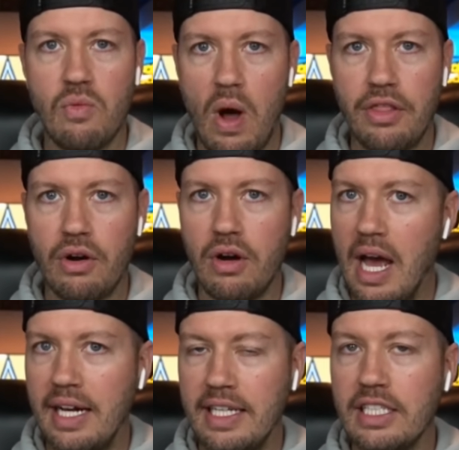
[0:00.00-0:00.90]
whether or
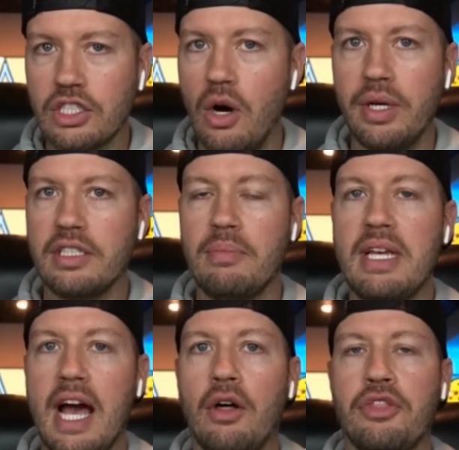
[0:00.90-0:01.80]
not he's going to be
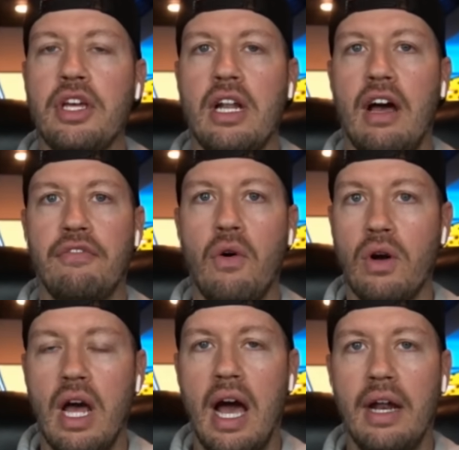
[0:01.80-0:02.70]
healthy enough or
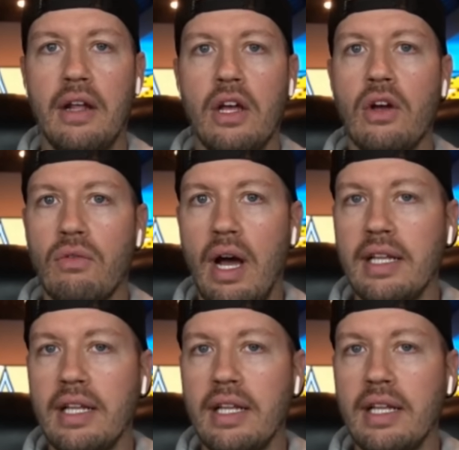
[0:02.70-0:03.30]
not, right?